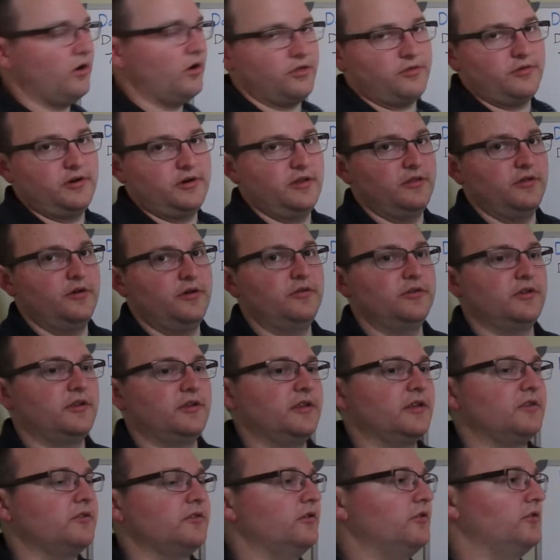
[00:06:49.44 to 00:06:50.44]
3 of those, I
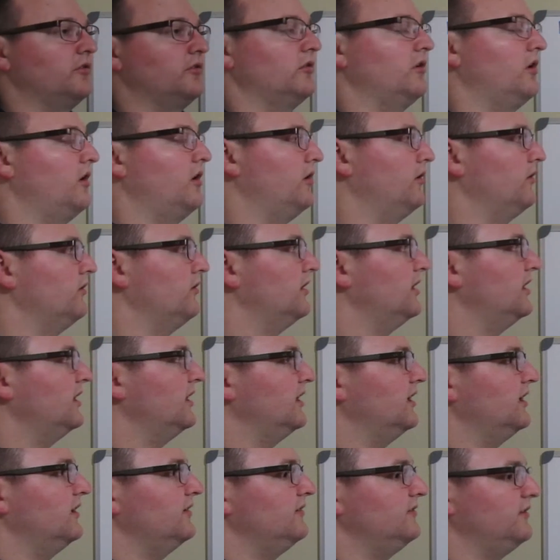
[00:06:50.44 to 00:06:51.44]
think those are all
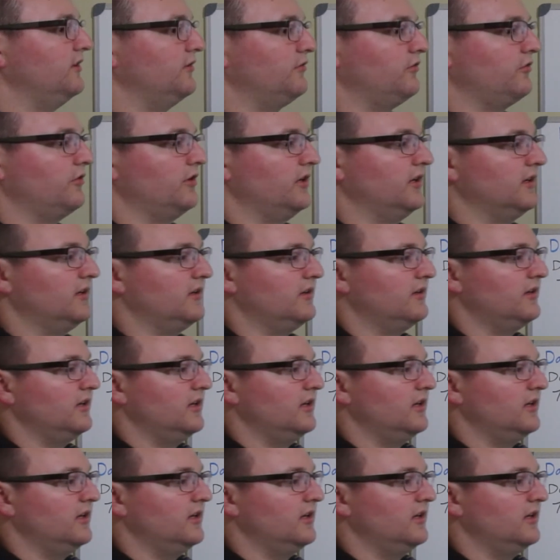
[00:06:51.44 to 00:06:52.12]
different